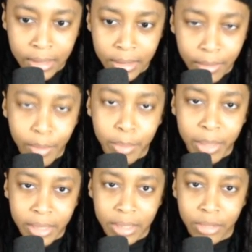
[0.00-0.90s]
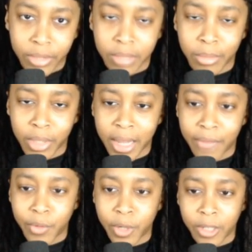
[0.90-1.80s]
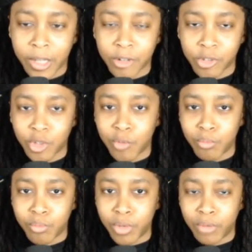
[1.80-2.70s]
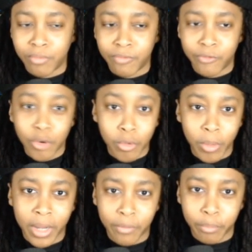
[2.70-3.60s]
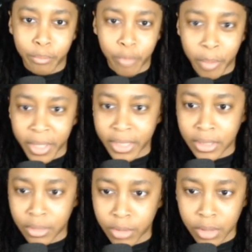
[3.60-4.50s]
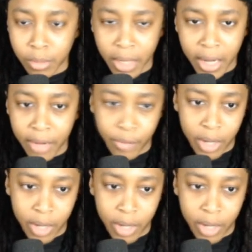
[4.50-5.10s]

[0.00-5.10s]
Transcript: in replacing Christian McCaffrey. There's no, you know, full way of replacing Christian McCaffrey.